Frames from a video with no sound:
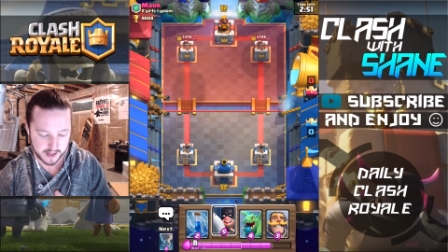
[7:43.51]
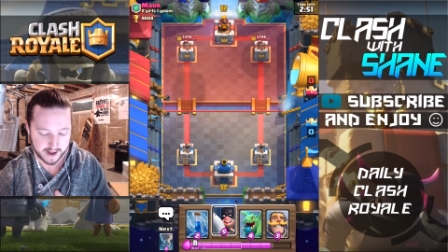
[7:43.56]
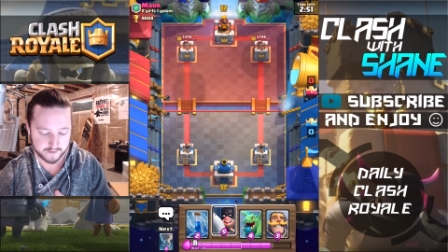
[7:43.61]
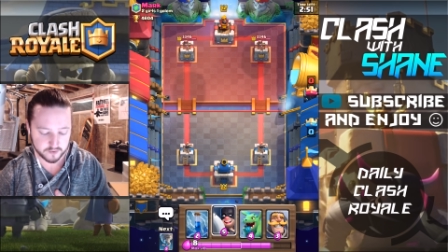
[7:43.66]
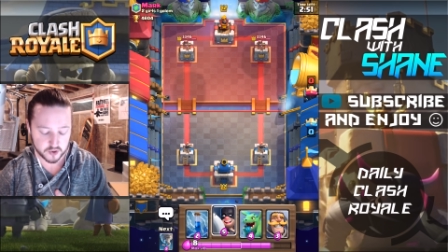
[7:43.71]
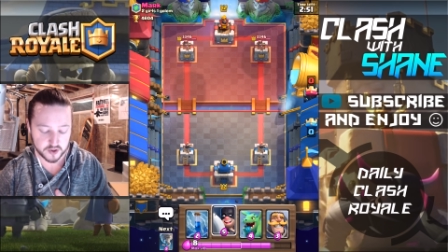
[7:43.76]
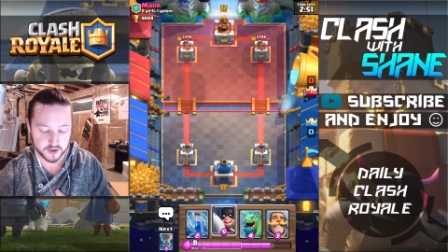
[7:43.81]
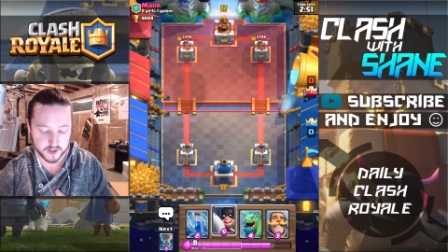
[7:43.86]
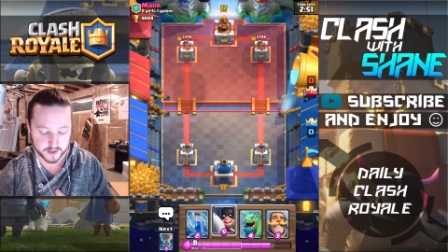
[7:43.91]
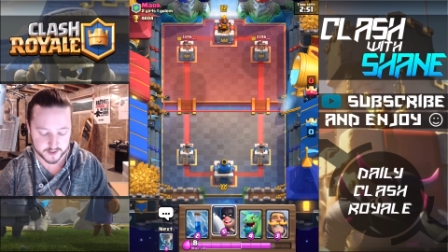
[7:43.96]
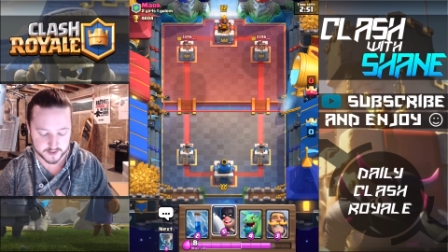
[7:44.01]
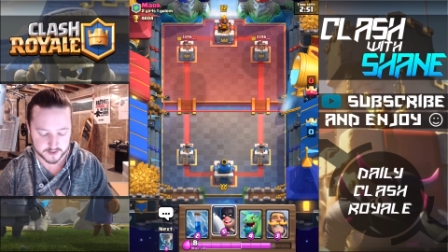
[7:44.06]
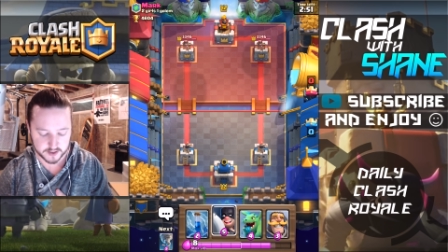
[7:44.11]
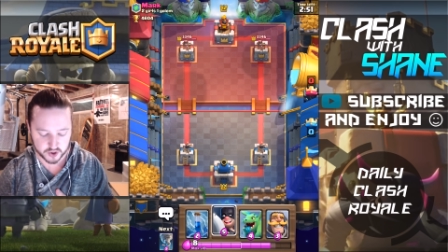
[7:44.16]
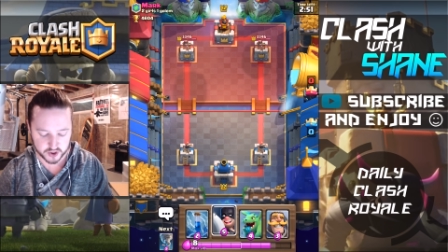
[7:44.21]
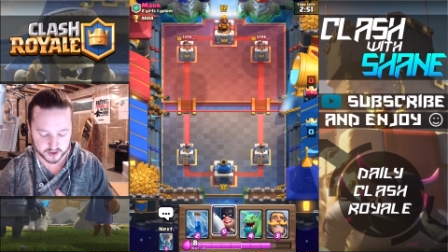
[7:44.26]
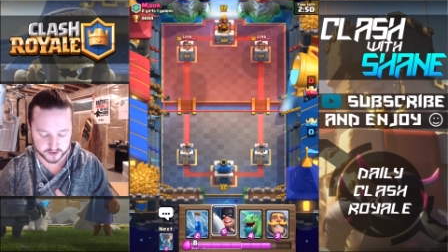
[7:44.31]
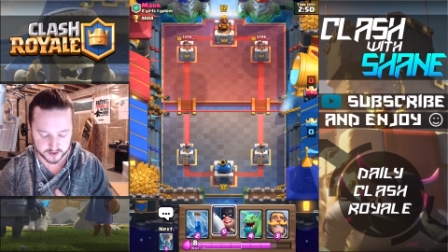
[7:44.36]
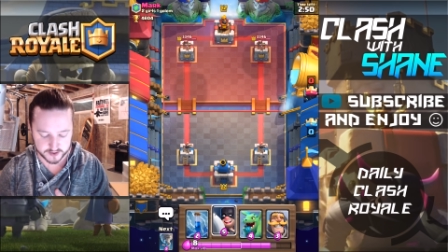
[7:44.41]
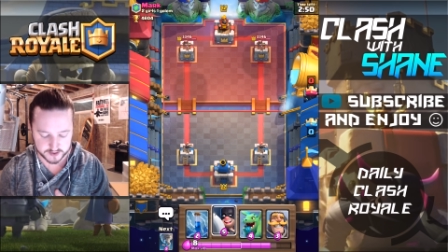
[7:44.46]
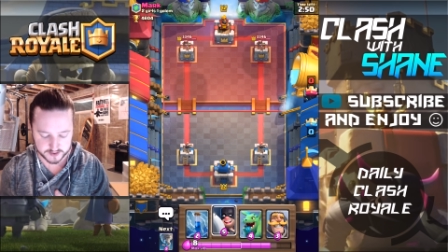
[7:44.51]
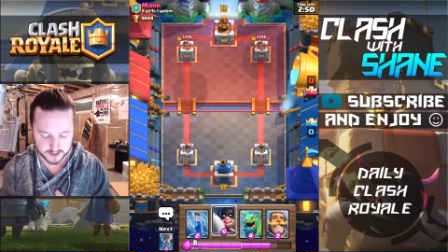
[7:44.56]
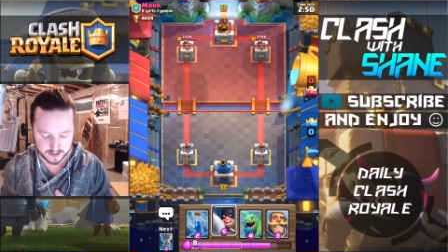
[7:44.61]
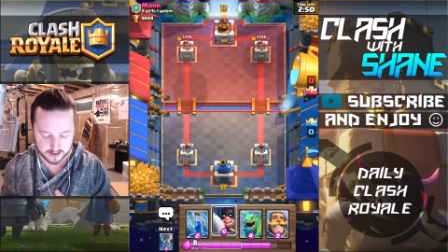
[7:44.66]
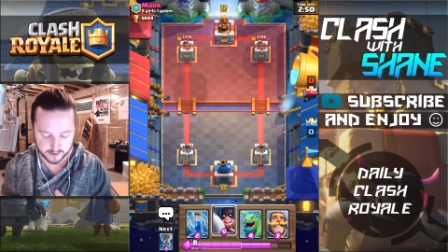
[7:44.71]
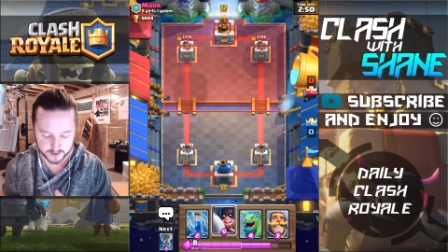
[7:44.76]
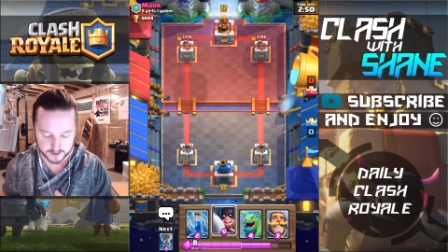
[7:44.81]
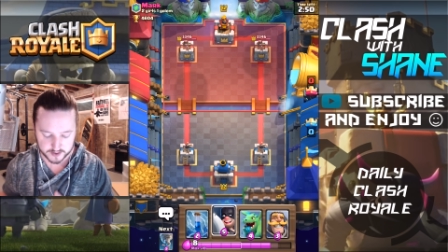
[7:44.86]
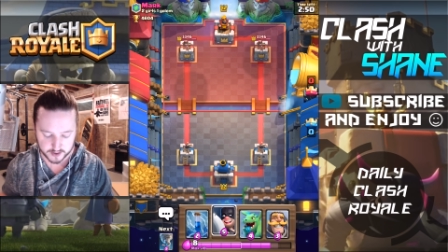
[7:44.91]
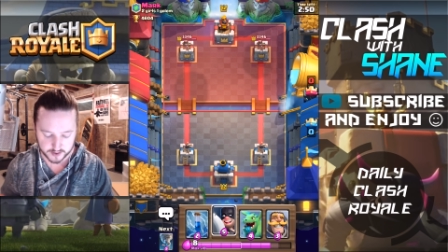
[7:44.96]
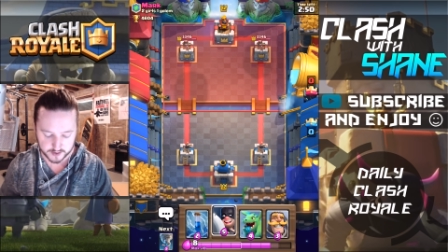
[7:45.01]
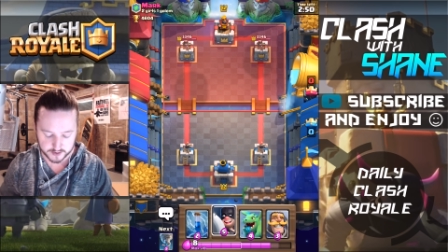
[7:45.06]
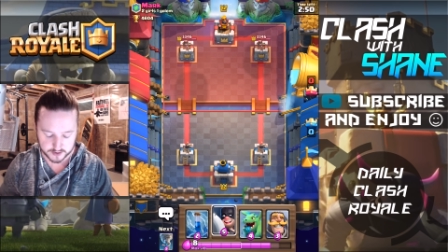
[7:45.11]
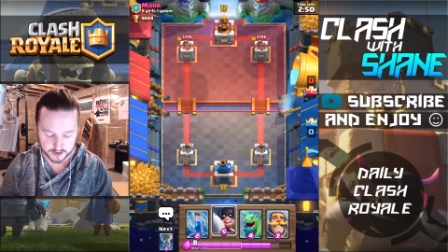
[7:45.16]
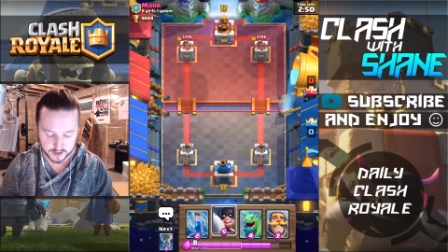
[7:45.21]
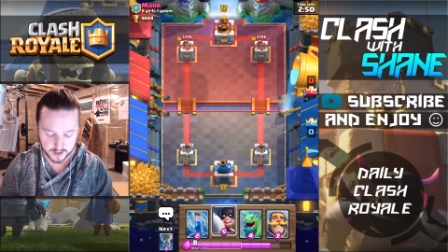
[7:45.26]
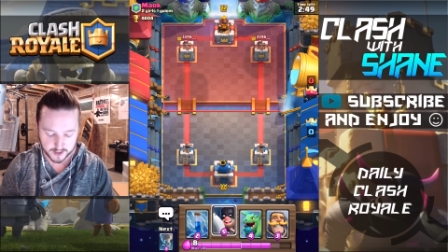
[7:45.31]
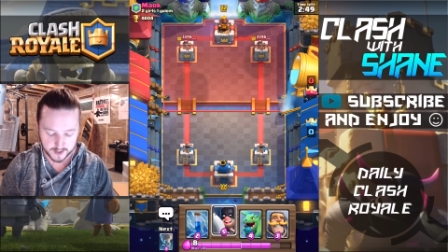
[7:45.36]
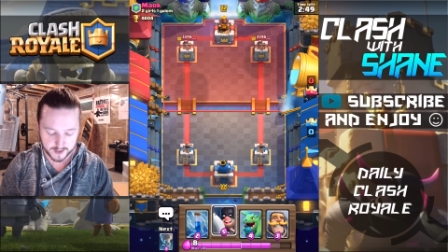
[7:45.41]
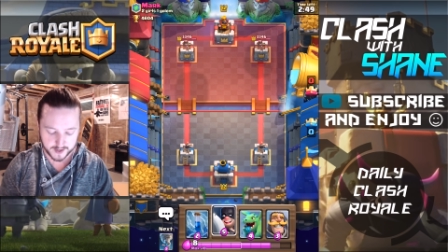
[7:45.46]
after this just to see how it does